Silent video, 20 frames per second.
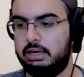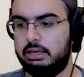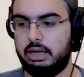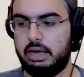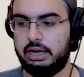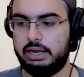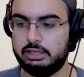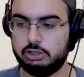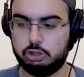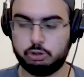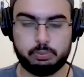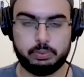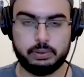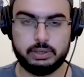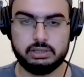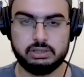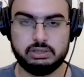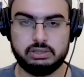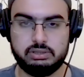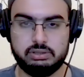Against
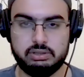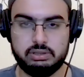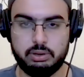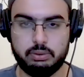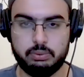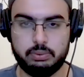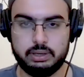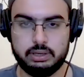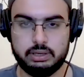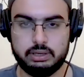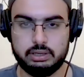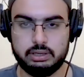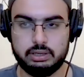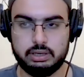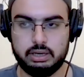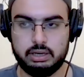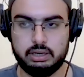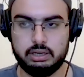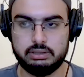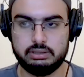Spurs, they
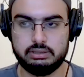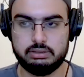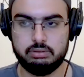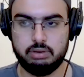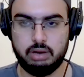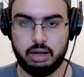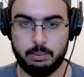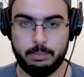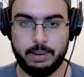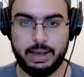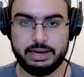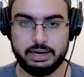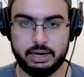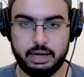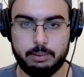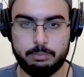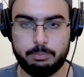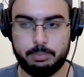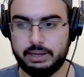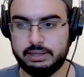were a man
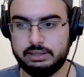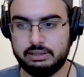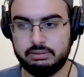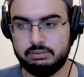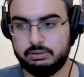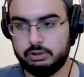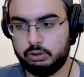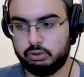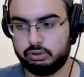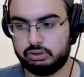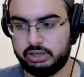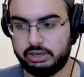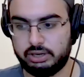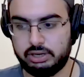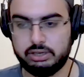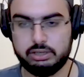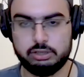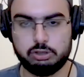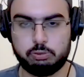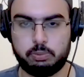up, and
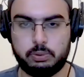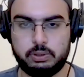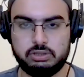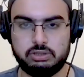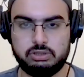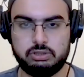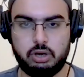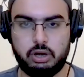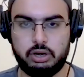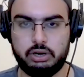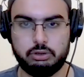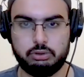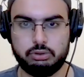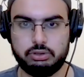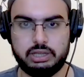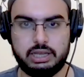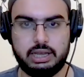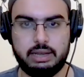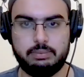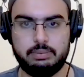suddenly Spurs got into
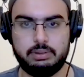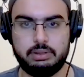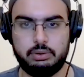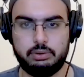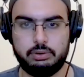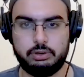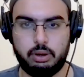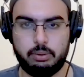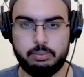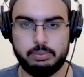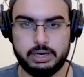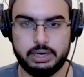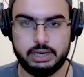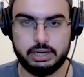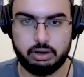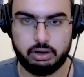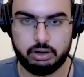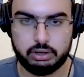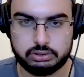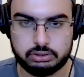the game and they were
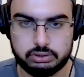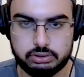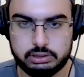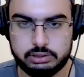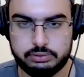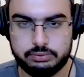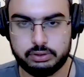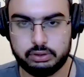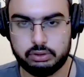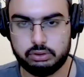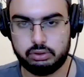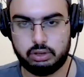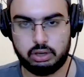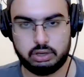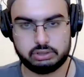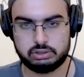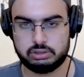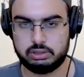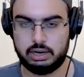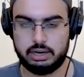dominating Arsenal, even though
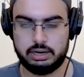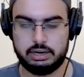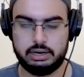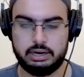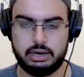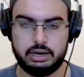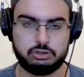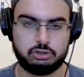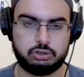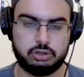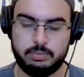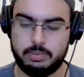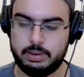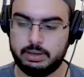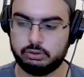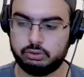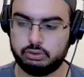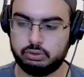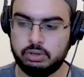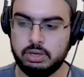Arsenal had an extra
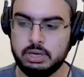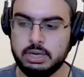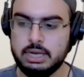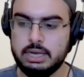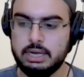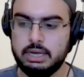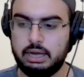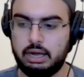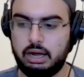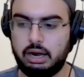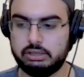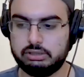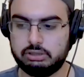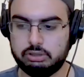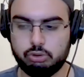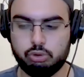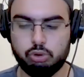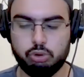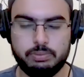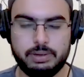man. So
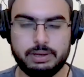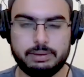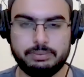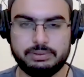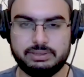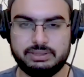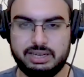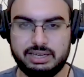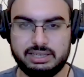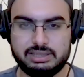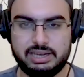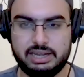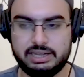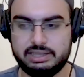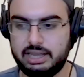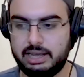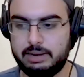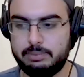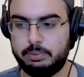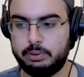Arsenal do make mistakes like
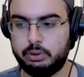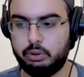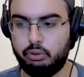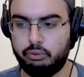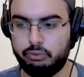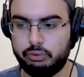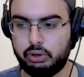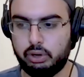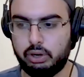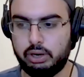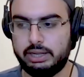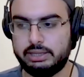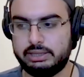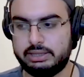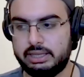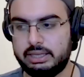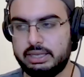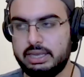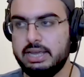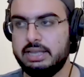that, but overall I
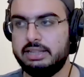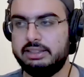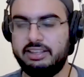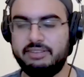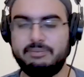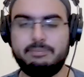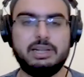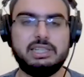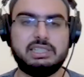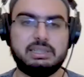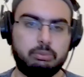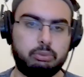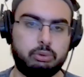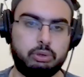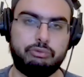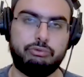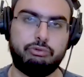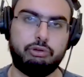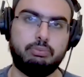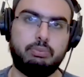think they've played some
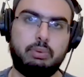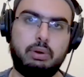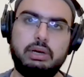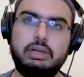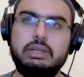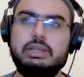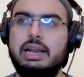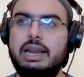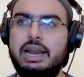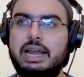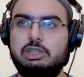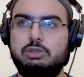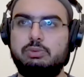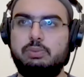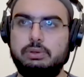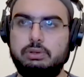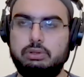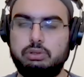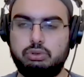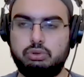good football in the last
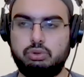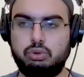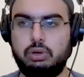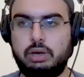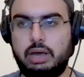month or so.